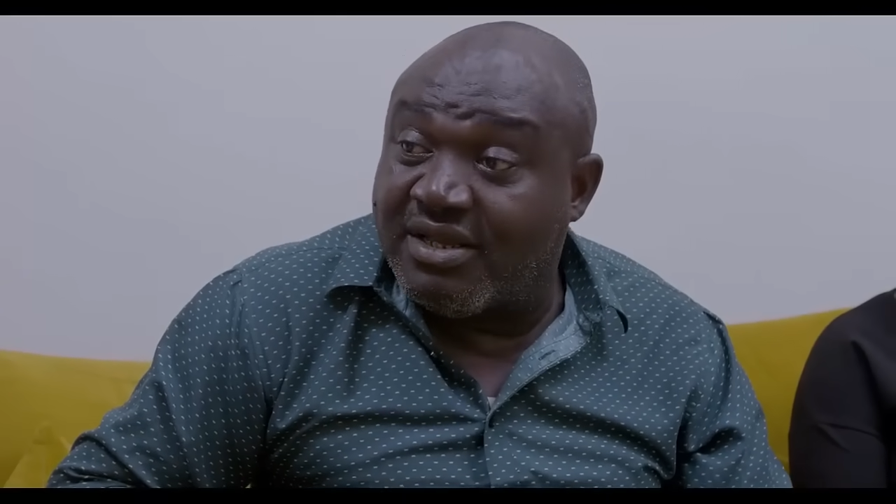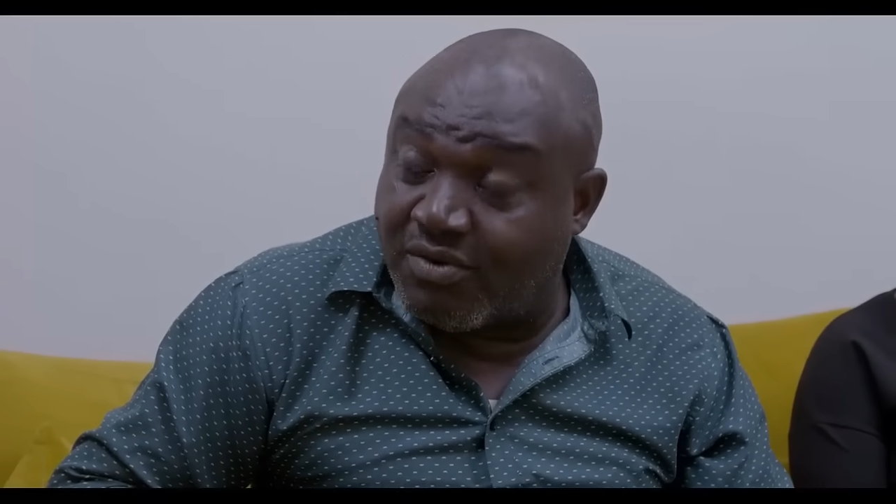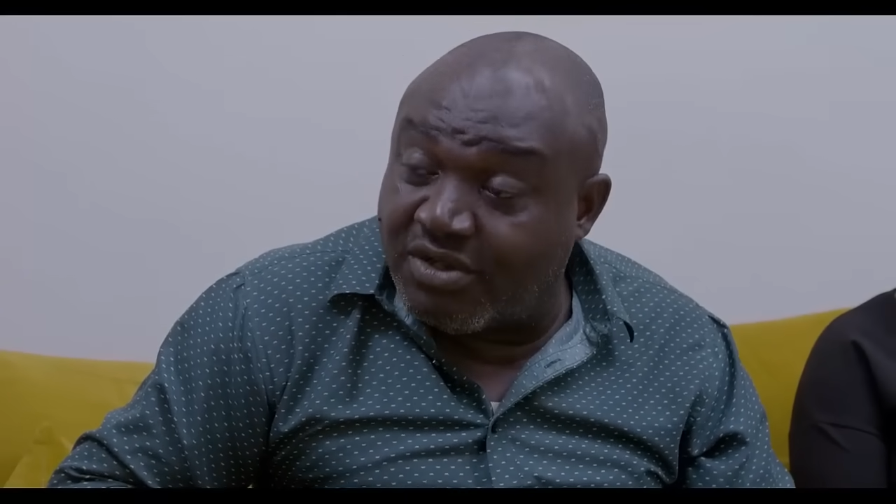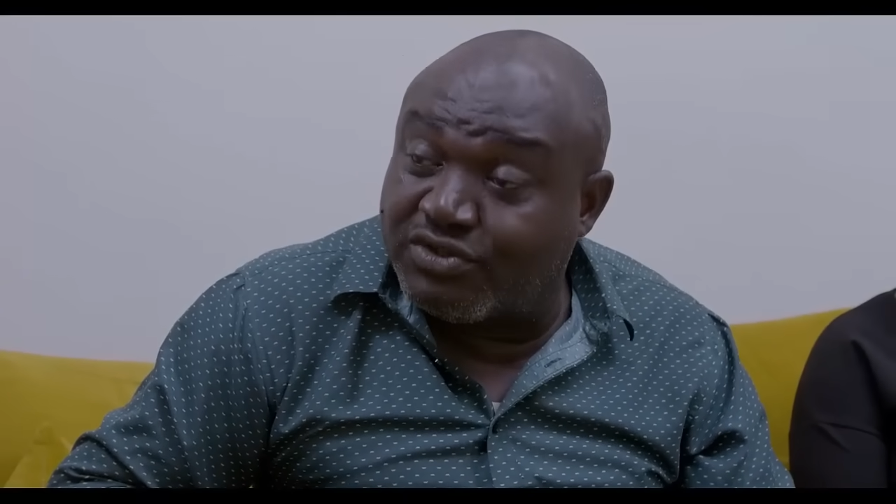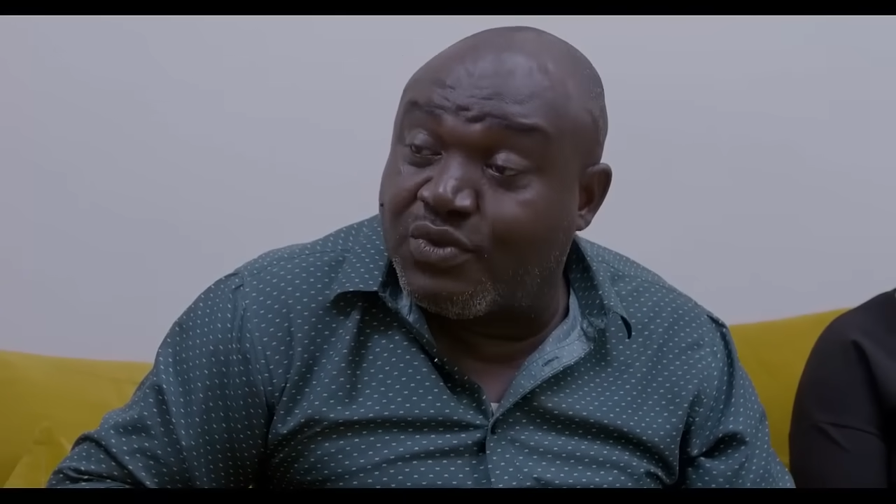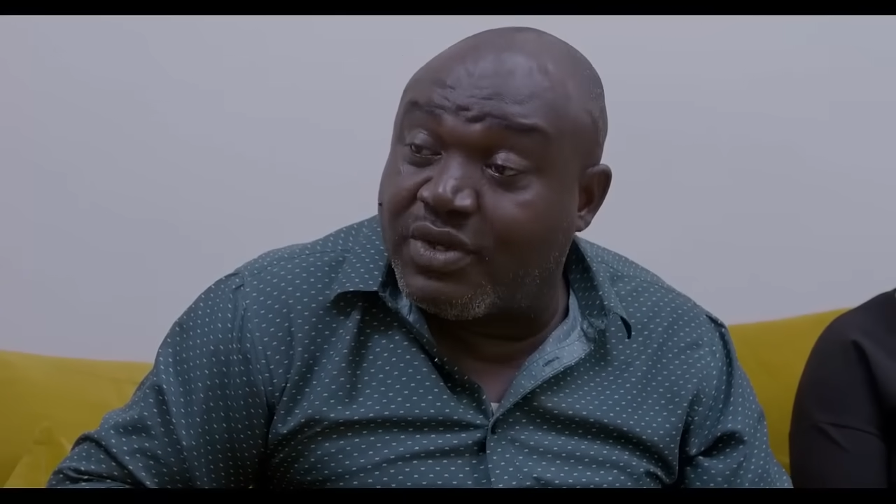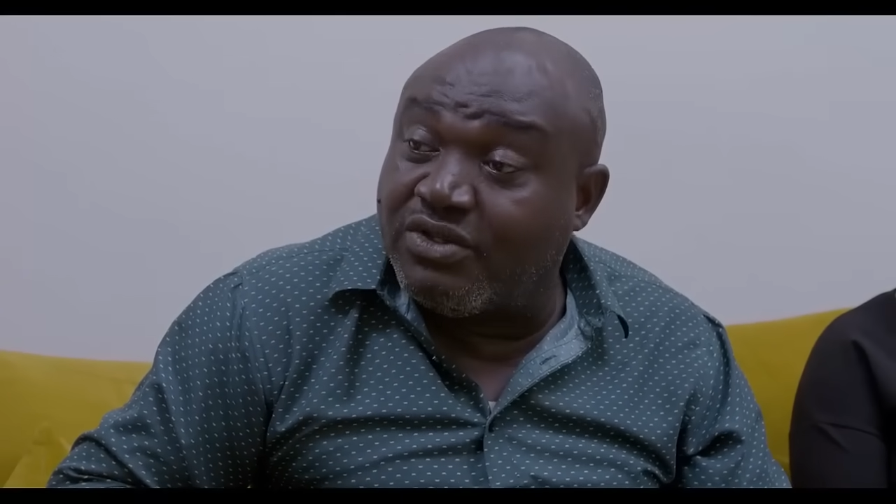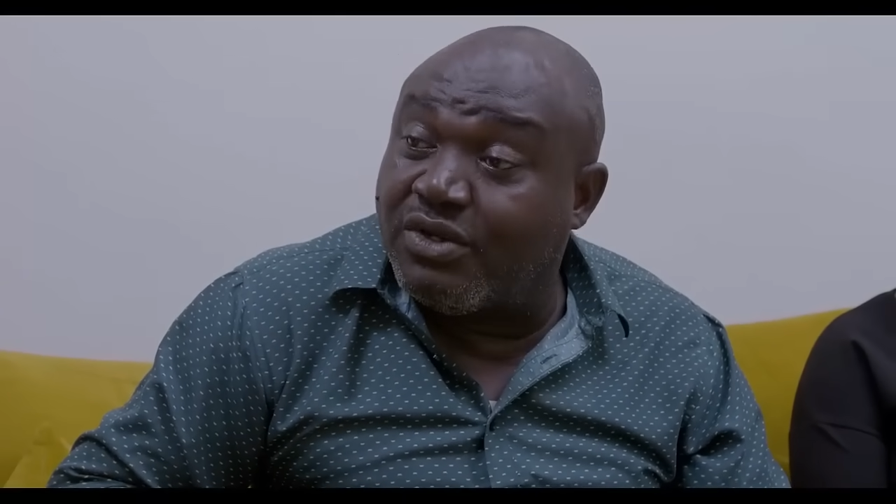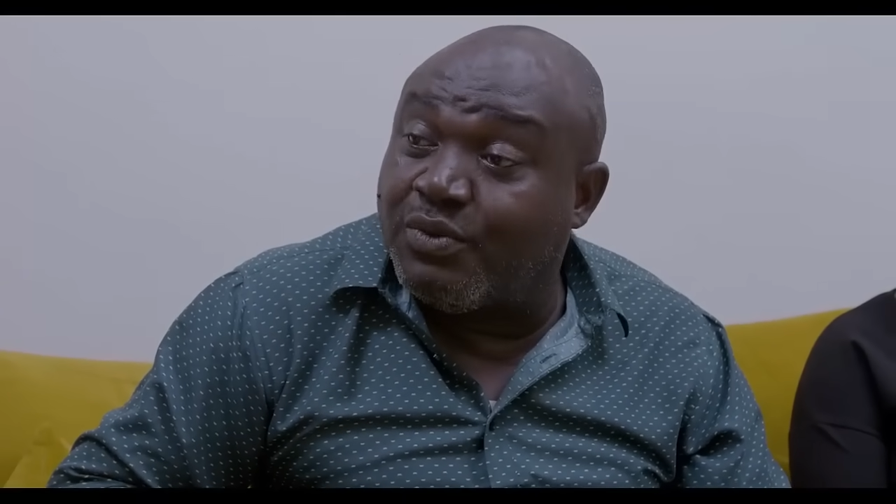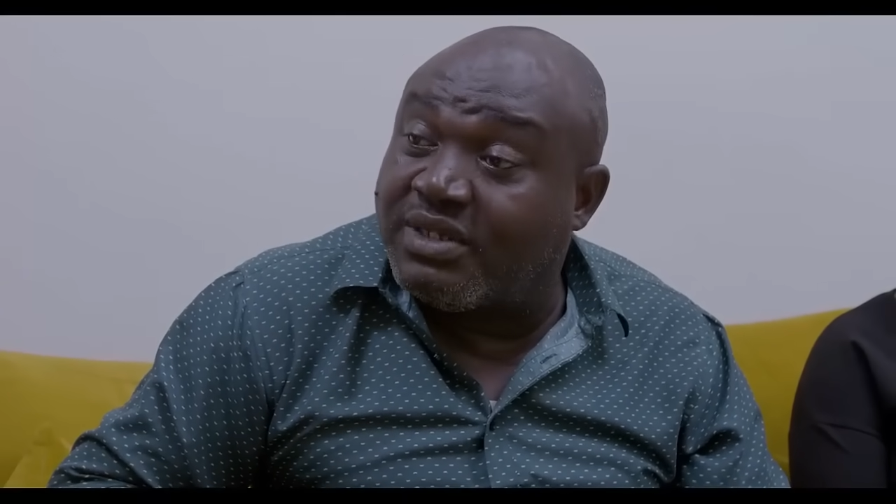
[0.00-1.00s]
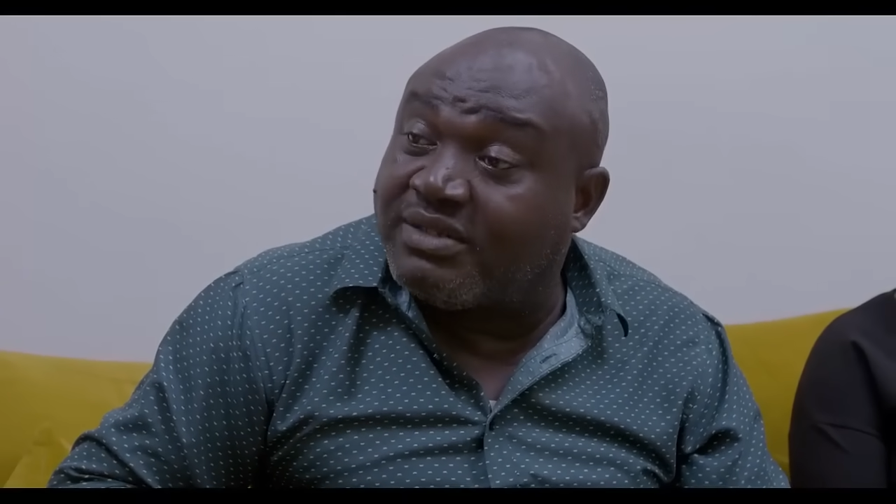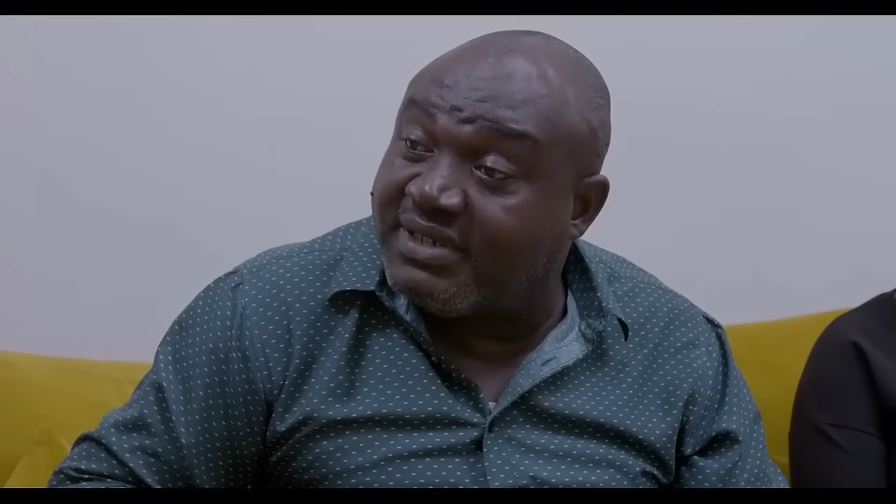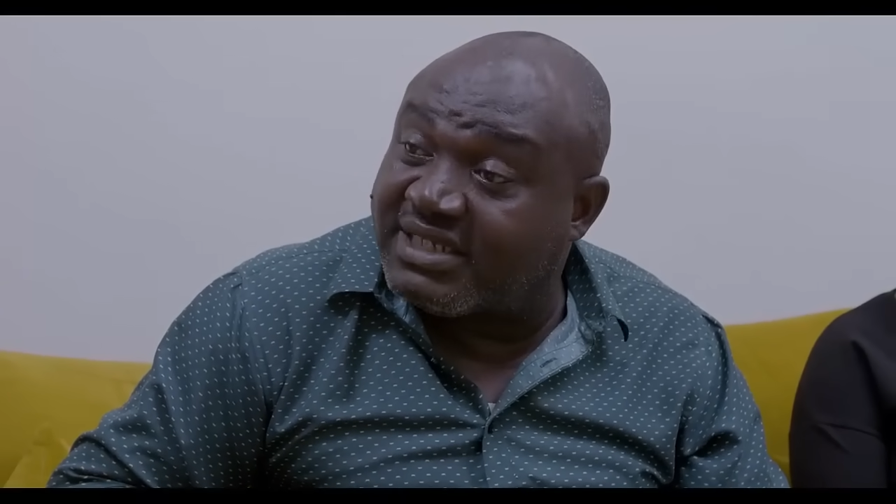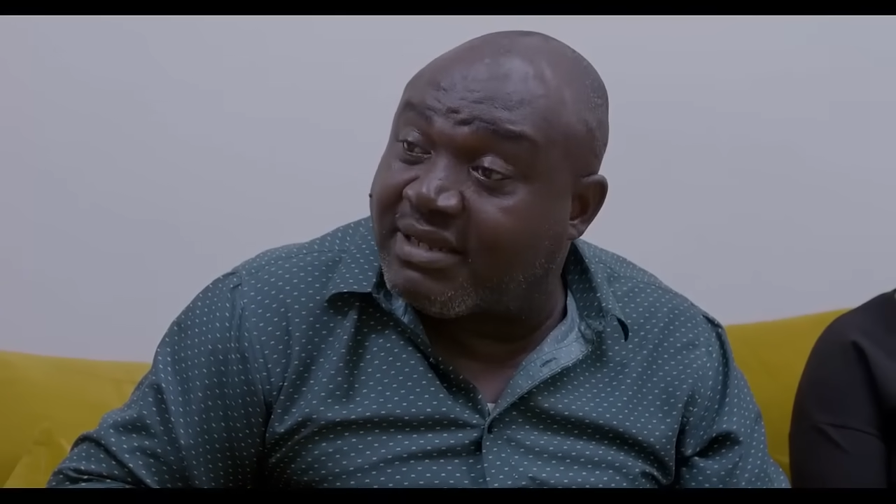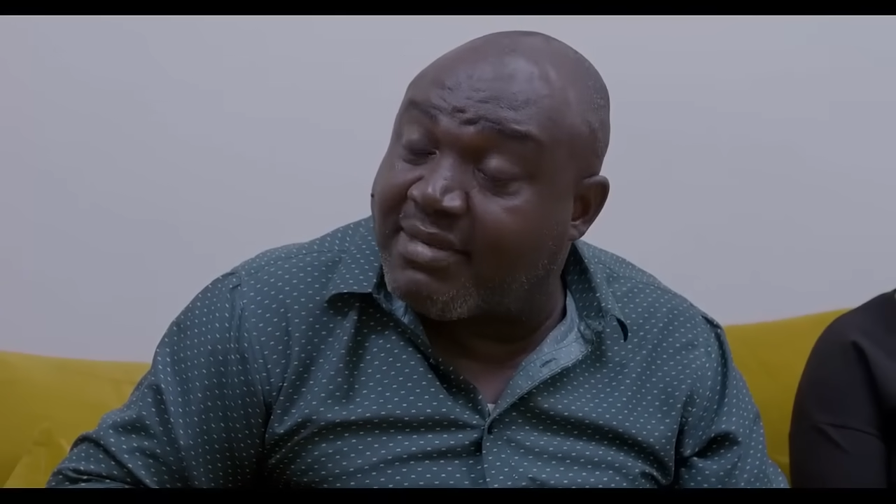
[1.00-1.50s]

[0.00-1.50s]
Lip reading: Once we are done with Mr.